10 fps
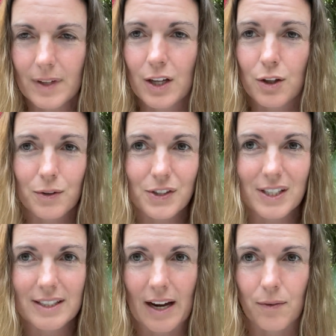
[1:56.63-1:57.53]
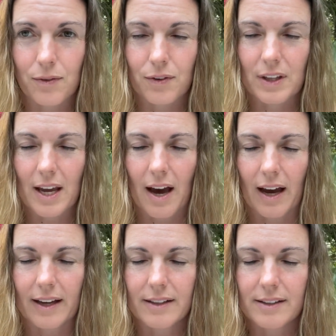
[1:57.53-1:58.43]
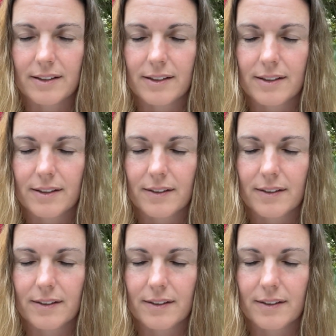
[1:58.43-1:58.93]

closing down through the eyes,